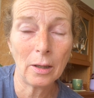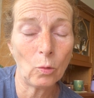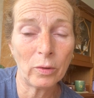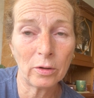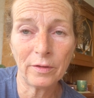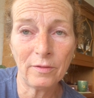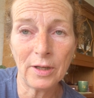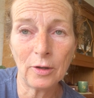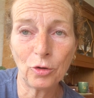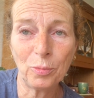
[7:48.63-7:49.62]
one of the
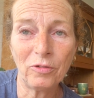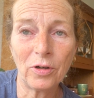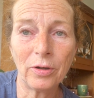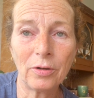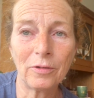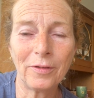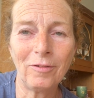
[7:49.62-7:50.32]
videos before of the